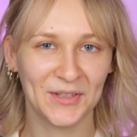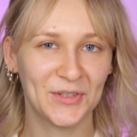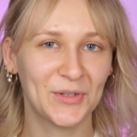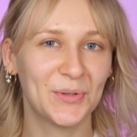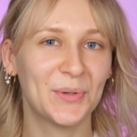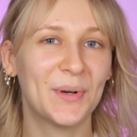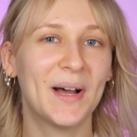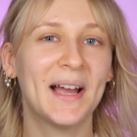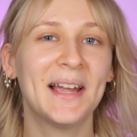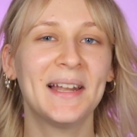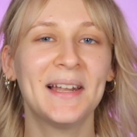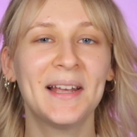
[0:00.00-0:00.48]

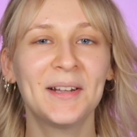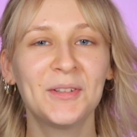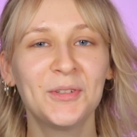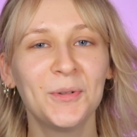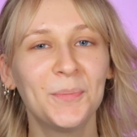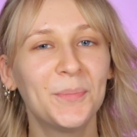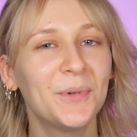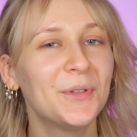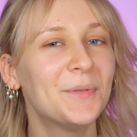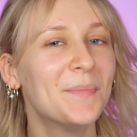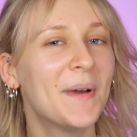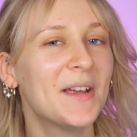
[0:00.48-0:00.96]
So I like to
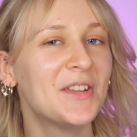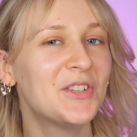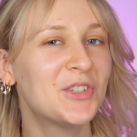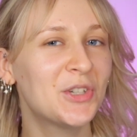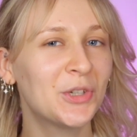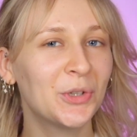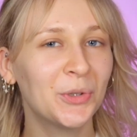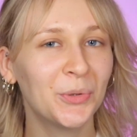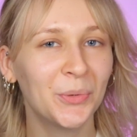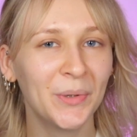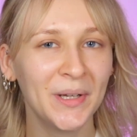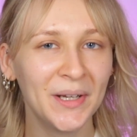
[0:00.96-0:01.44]
put my
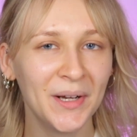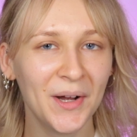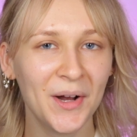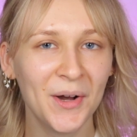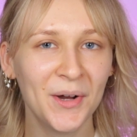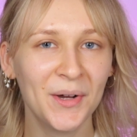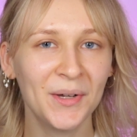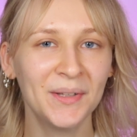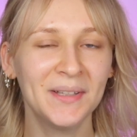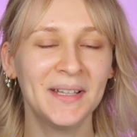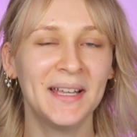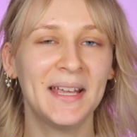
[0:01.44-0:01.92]
jewelry
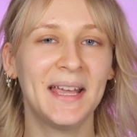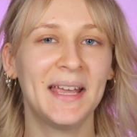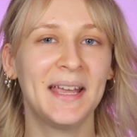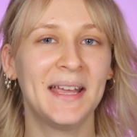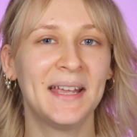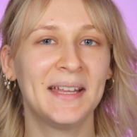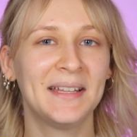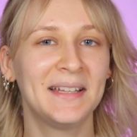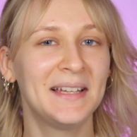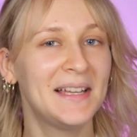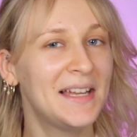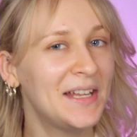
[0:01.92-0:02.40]
on
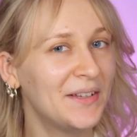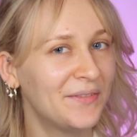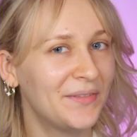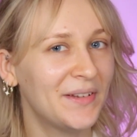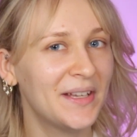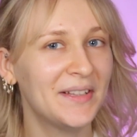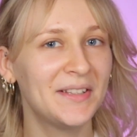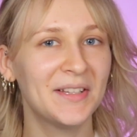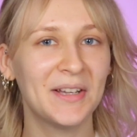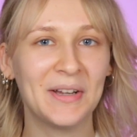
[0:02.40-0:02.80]
and leave it